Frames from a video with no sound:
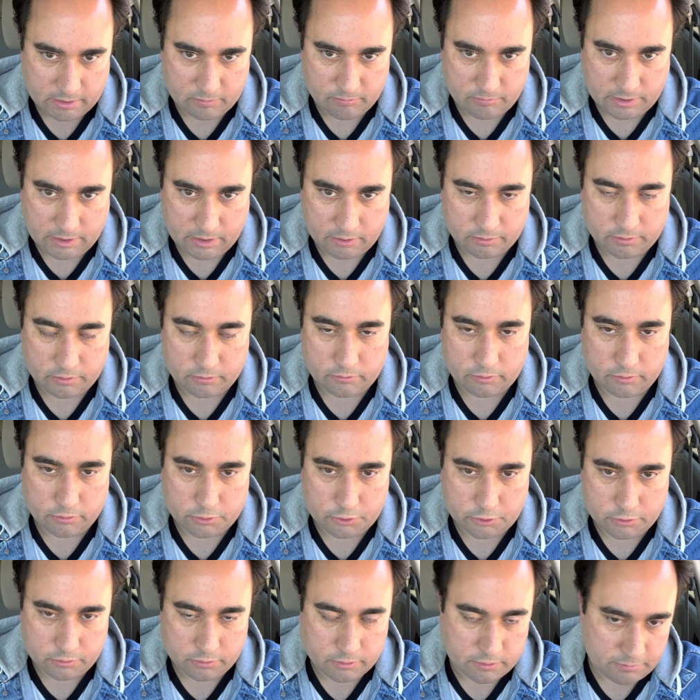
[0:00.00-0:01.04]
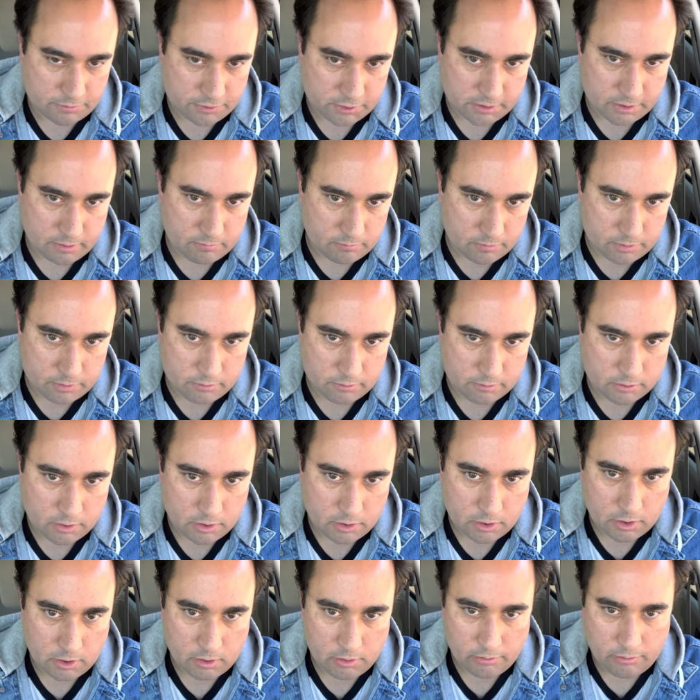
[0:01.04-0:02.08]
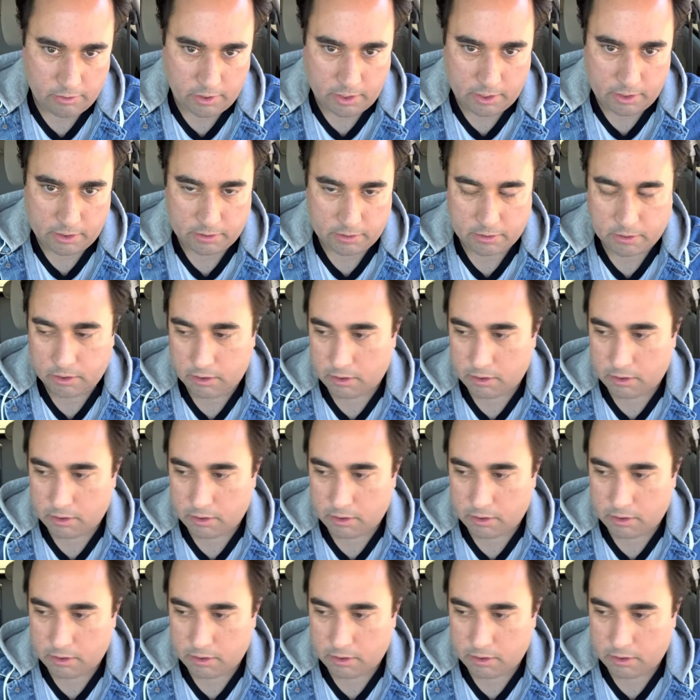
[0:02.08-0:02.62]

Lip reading: about the real truth of Shenmue that